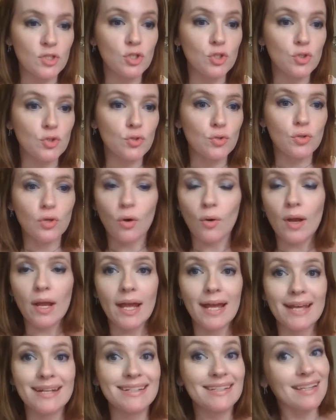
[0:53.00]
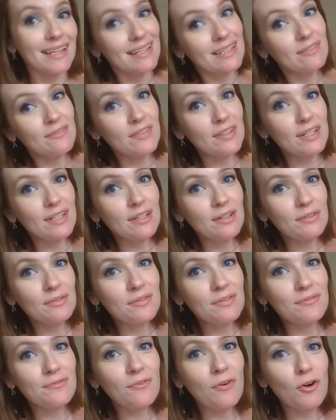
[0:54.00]
to go ahead and like the video
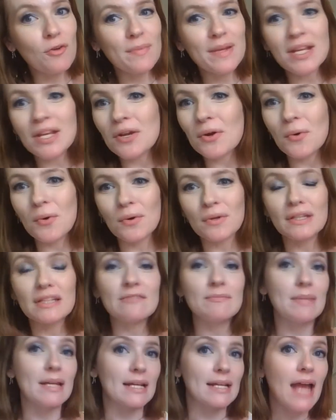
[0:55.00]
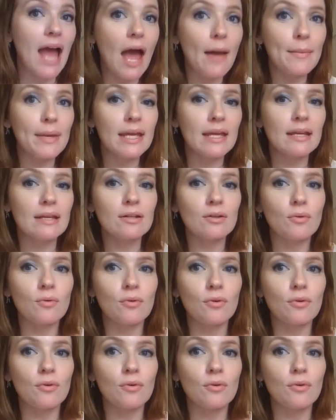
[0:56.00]
for me, or leave me a comment,